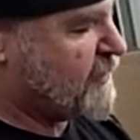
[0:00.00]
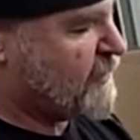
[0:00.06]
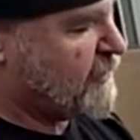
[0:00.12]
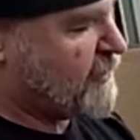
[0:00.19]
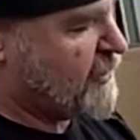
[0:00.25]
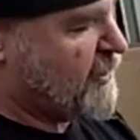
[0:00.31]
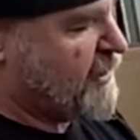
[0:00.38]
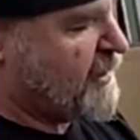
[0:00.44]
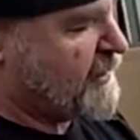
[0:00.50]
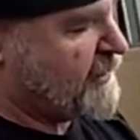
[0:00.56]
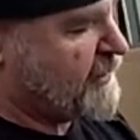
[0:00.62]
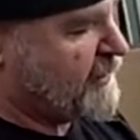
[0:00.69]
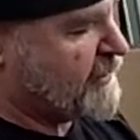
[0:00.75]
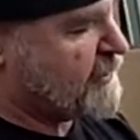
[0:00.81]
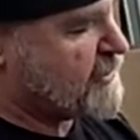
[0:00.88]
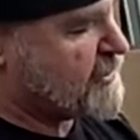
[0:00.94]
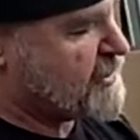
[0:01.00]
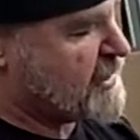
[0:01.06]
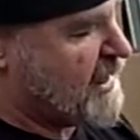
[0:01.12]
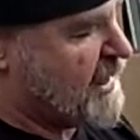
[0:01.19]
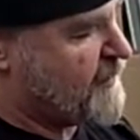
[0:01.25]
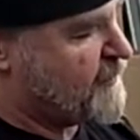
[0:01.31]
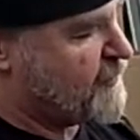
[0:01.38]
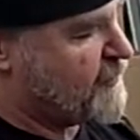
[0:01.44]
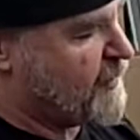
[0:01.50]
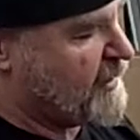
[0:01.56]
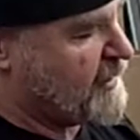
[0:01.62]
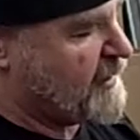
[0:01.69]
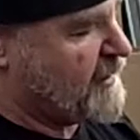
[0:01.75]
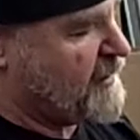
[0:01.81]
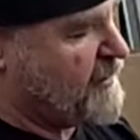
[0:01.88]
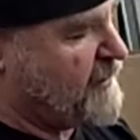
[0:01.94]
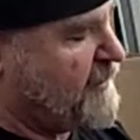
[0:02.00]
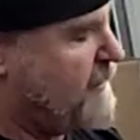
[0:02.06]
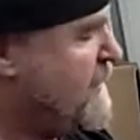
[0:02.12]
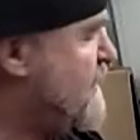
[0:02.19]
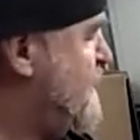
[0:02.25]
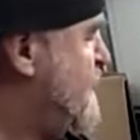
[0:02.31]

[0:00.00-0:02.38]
So you turn it till it just stops right there.